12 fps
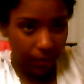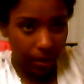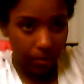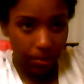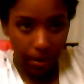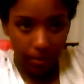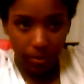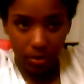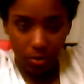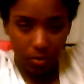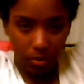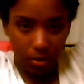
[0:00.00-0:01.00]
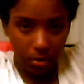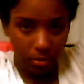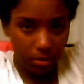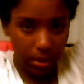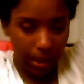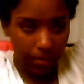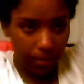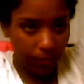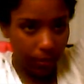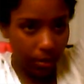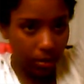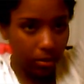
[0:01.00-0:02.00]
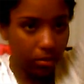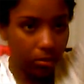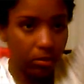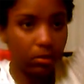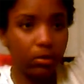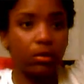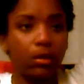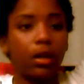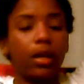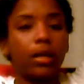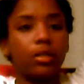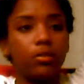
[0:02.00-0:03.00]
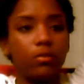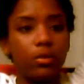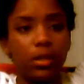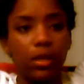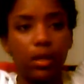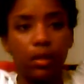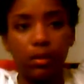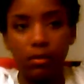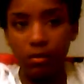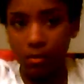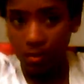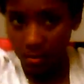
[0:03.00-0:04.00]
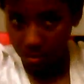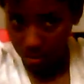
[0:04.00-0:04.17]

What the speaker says: Kind of like a pompadour type of look, I guess you would say,